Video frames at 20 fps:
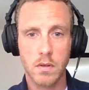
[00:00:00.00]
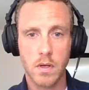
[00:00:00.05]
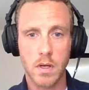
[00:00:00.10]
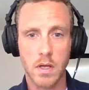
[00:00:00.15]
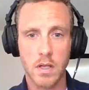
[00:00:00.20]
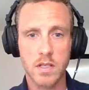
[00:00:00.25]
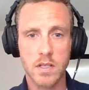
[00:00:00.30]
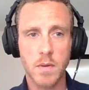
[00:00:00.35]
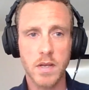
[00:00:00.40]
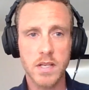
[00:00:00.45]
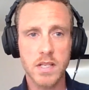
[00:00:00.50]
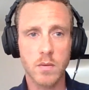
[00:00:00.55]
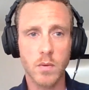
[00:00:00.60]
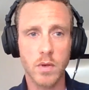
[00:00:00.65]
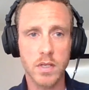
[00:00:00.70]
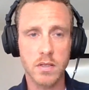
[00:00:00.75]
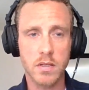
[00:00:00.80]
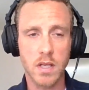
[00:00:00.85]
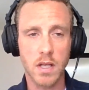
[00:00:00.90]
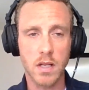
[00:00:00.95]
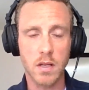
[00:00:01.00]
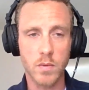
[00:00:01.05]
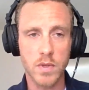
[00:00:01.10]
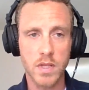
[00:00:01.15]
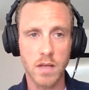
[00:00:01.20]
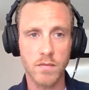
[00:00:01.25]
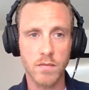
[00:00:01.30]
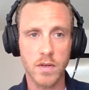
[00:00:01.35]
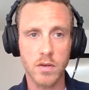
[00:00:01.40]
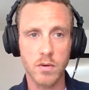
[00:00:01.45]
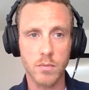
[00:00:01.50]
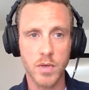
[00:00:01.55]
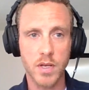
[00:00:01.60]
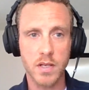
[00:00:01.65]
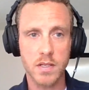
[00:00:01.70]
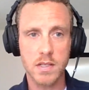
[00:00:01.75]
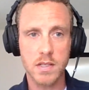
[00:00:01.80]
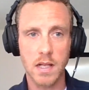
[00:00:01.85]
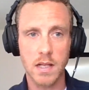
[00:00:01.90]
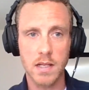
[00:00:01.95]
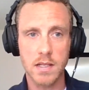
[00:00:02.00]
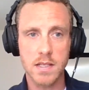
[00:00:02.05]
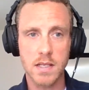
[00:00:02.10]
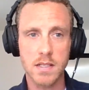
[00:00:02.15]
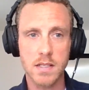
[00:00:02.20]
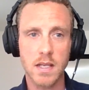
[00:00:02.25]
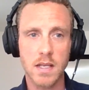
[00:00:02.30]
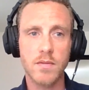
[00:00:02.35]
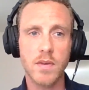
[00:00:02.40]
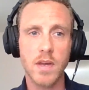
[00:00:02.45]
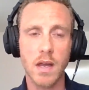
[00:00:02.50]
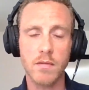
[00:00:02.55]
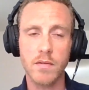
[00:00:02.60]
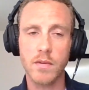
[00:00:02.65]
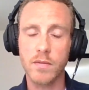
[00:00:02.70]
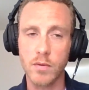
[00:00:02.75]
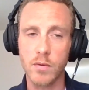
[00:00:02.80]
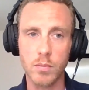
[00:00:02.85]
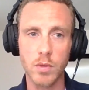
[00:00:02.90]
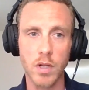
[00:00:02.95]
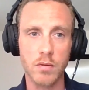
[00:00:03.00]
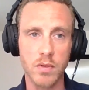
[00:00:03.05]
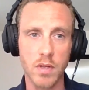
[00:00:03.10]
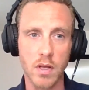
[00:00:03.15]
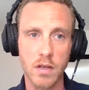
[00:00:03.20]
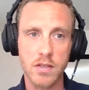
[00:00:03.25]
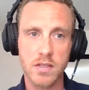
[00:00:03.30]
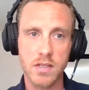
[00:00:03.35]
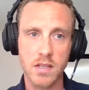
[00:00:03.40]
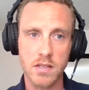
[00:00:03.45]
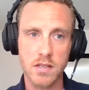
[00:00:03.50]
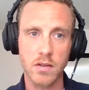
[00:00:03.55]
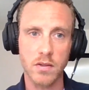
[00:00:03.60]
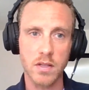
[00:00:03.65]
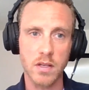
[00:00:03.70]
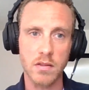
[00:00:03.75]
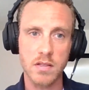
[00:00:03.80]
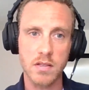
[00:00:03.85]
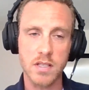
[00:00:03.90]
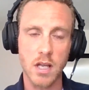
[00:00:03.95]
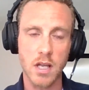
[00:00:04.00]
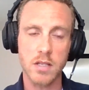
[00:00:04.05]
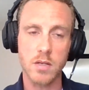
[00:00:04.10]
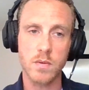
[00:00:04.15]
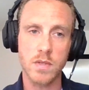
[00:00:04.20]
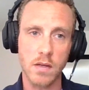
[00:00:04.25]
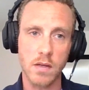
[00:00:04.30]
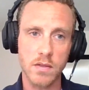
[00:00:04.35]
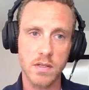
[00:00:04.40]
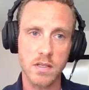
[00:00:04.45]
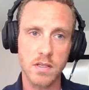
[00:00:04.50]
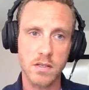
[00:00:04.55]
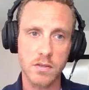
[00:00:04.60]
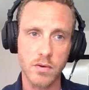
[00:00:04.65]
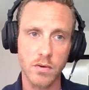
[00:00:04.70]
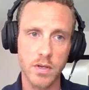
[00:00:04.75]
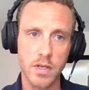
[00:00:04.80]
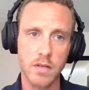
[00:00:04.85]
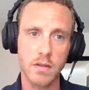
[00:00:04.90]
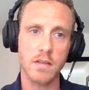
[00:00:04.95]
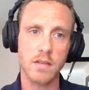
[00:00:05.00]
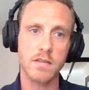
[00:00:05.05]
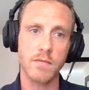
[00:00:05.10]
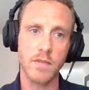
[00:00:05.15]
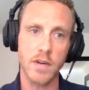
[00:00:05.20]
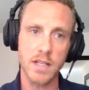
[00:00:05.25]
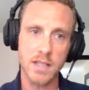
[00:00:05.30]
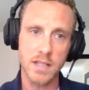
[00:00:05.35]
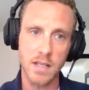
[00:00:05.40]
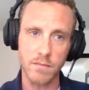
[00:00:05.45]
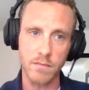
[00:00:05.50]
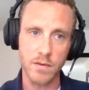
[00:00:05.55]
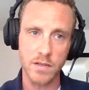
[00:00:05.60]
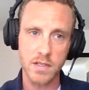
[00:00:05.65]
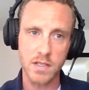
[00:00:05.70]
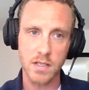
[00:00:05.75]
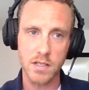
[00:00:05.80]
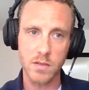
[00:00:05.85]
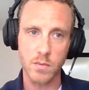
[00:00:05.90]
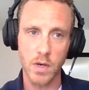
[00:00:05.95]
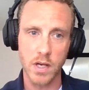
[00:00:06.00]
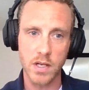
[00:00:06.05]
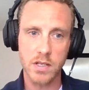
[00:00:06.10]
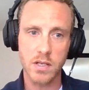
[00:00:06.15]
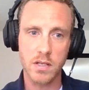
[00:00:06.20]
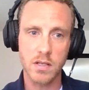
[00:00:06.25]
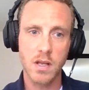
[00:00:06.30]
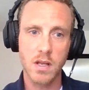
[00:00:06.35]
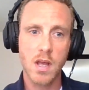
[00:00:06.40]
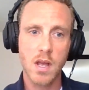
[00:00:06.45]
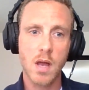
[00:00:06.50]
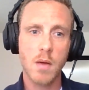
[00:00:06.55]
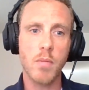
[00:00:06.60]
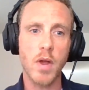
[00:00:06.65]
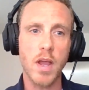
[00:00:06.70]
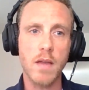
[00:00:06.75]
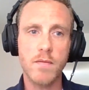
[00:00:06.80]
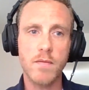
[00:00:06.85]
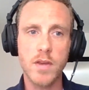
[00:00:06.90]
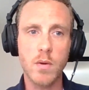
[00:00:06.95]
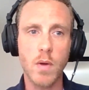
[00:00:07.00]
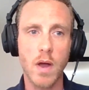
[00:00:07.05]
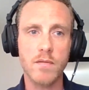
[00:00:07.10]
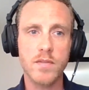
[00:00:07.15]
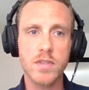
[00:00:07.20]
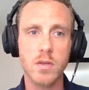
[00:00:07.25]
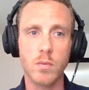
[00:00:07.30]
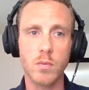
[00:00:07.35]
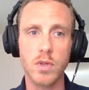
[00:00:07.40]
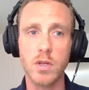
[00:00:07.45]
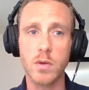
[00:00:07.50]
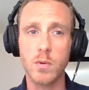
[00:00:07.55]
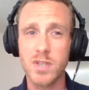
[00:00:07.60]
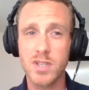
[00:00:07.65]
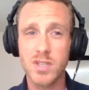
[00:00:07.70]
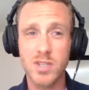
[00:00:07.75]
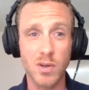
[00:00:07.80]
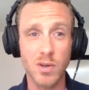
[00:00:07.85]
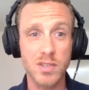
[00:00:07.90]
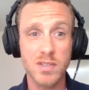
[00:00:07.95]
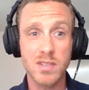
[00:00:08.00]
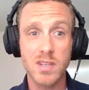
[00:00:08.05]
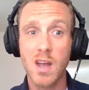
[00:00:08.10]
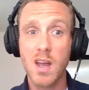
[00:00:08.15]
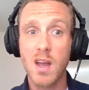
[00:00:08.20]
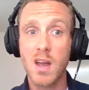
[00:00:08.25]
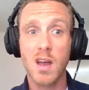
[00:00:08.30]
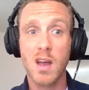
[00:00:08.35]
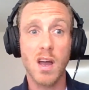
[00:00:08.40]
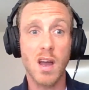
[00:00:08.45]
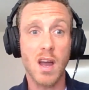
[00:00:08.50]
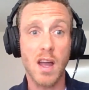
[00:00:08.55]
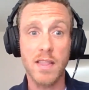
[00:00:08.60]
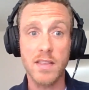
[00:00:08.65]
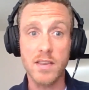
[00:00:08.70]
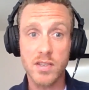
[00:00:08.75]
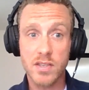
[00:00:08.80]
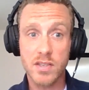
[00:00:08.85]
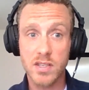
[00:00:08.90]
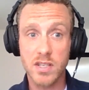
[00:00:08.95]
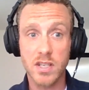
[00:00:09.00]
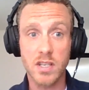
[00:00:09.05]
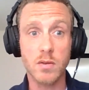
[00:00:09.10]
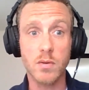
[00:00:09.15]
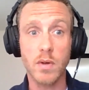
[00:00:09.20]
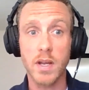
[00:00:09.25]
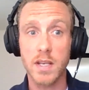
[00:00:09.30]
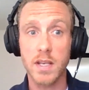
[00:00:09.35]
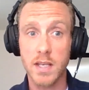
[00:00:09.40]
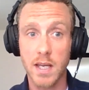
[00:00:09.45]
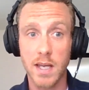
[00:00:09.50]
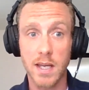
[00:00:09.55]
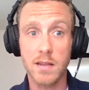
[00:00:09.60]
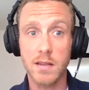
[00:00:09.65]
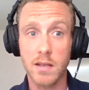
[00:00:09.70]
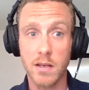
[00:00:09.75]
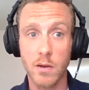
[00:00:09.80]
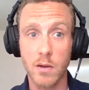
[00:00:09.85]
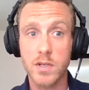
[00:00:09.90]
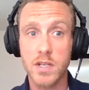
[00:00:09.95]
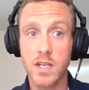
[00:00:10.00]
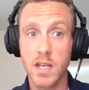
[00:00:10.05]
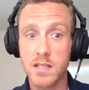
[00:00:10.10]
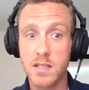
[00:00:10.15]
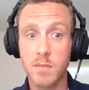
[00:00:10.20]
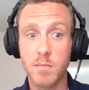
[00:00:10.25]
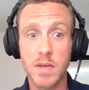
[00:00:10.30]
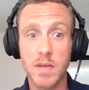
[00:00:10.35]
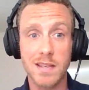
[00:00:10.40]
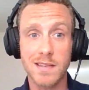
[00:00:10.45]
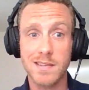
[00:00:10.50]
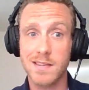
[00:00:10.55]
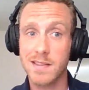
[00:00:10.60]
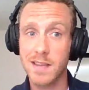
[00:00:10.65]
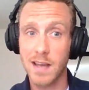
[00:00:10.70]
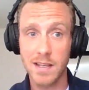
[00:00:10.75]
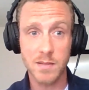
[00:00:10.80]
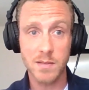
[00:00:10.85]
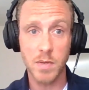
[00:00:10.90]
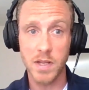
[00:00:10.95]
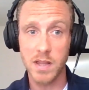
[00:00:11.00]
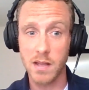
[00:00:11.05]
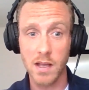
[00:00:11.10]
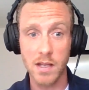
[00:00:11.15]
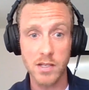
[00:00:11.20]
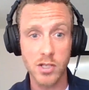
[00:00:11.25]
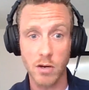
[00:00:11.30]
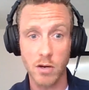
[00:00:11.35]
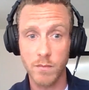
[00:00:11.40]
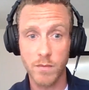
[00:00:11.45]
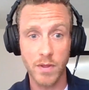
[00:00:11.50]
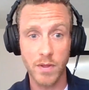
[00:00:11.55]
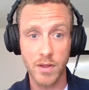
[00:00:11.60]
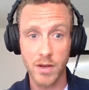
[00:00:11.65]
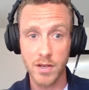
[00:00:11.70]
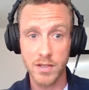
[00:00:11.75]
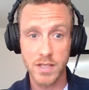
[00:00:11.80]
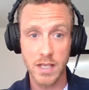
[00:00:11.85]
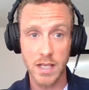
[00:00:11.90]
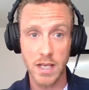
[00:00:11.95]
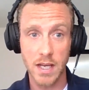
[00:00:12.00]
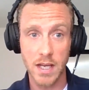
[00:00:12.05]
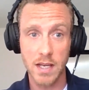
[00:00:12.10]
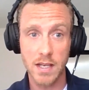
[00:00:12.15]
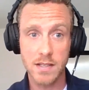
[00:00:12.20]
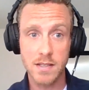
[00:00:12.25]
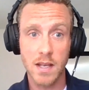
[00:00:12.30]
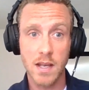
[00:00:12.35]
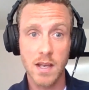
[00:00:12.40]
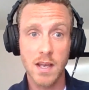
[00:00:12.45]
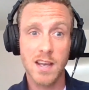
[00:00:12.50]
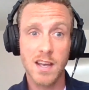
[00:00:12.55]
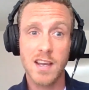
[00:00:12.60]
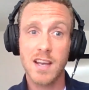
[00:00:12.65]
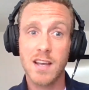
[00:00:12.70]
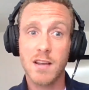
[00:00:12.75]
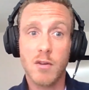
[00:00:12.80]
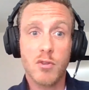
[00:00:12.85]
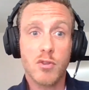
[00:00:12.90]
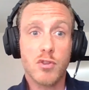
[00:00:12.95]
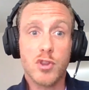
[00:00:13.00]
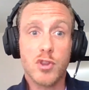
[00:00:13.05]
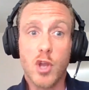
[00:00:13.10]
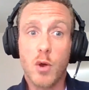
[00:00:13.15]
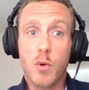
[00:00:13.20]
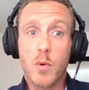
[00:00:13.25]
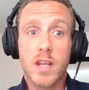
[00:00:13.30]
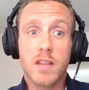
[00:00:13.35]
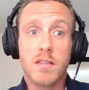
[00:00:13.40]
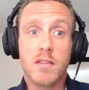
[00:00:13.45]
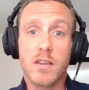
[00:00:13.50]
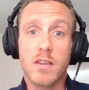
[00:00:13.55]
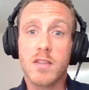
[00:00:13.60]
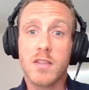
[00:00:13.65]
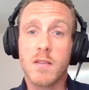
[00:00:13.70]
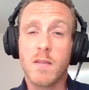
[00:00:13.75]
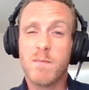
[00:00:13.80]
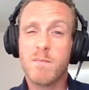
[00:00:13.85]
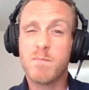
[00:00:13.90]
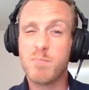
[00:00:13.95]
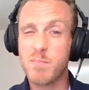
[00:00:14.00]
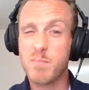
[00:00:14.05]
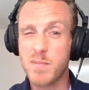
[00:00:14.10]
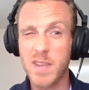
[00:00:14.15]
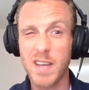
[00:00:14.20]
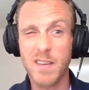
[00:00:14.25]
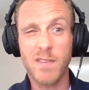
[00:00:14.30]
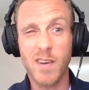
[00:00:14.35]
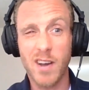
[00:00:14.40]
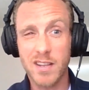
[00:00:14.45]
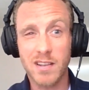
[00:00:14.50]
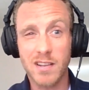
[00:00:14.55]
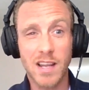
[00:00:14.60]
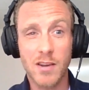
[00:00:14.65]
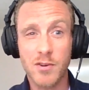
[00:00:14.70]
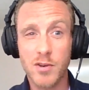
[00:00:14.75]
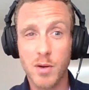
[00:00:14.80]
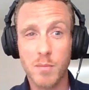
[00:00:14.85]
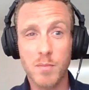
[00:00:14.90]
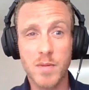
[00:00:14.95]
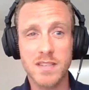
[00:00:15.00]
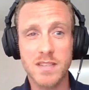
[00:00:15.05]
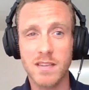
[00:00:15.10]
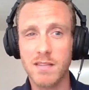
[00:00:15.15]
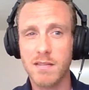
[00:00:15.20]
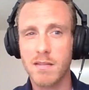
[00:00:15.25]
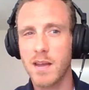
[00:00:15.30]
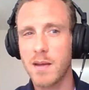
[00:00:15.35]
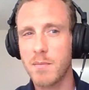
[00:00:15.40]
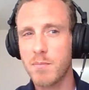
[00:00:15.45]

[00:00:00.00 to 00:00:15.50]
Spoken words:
And especially when you're dealing with difficult personalities. If you have a full-blown narcissist on the other side who's out to destroy you, that's a very different situation. But if you have someone who is just an astute and keen negotiator, because that's been their job for 30 years, knowing that their final outcome is that